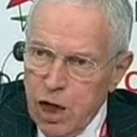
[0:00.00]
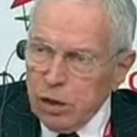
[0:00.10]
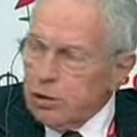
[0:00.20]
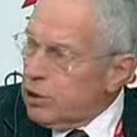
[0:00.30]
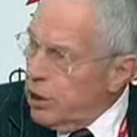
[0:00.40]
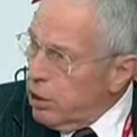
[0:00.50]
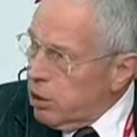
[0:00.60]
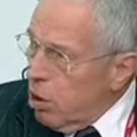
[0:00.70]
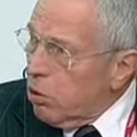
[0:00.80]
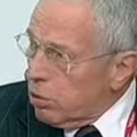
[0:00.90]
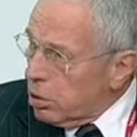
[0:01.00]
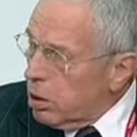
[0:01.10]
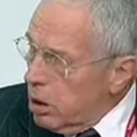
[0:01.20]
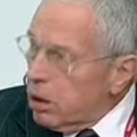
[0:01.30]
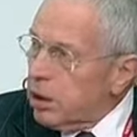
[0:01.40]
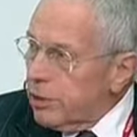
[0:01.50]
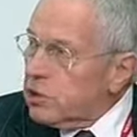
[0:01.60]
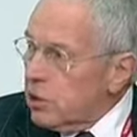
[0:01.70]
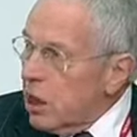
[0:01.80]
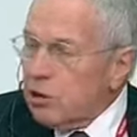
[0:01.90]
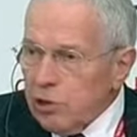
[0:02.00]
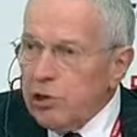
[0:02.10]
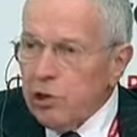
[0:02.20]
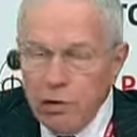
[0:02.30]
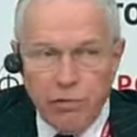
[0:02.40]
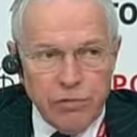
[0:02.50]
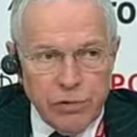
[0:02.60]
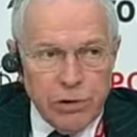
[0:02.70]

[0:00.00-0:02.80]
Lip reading: dollars into gold. There is an alternative